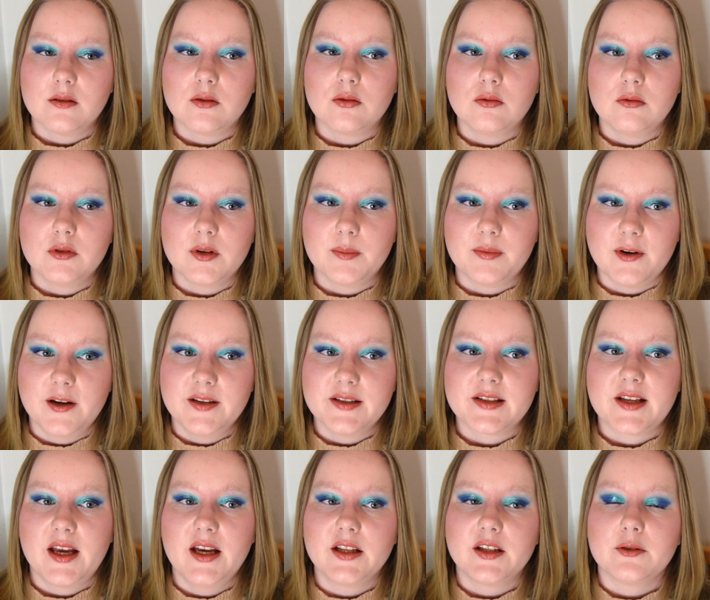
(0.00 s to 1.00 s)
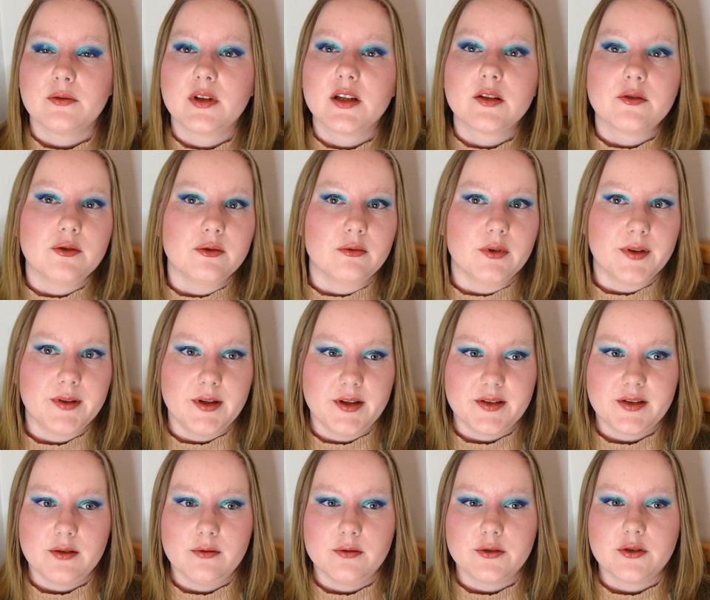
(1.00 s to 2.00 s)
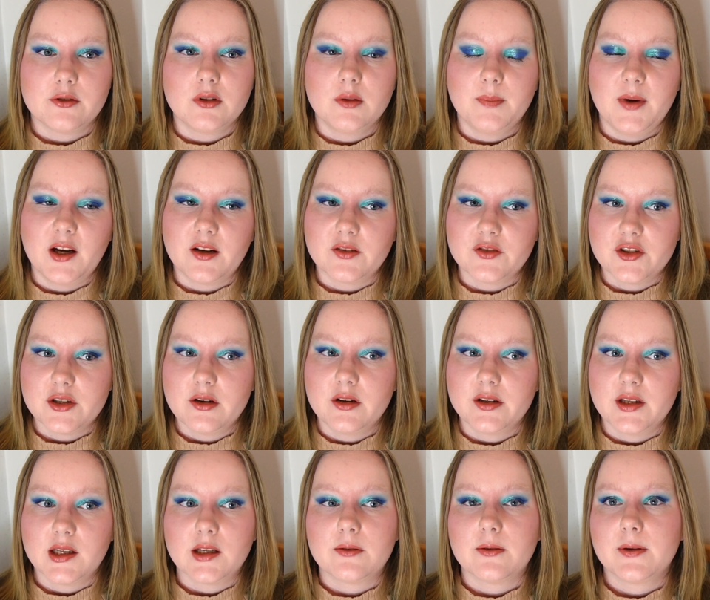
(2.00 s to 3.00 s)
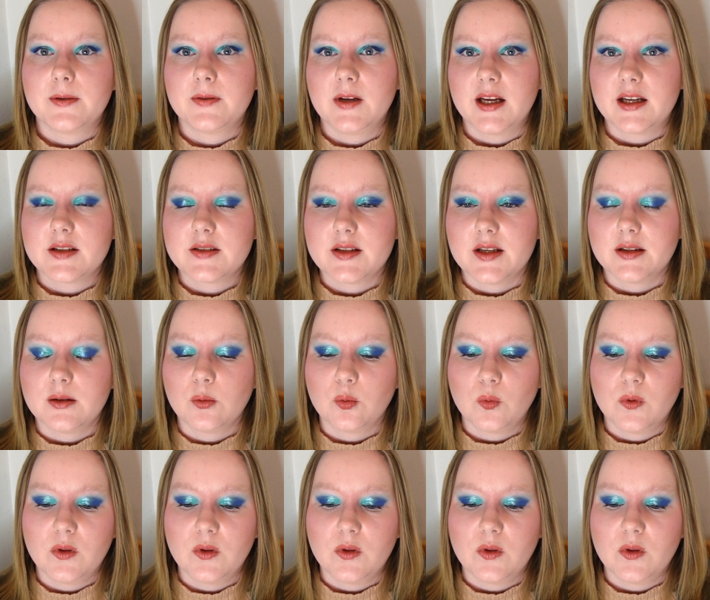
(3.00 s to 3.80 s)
who the brand is catering to, and thus also the packaging I think reflects that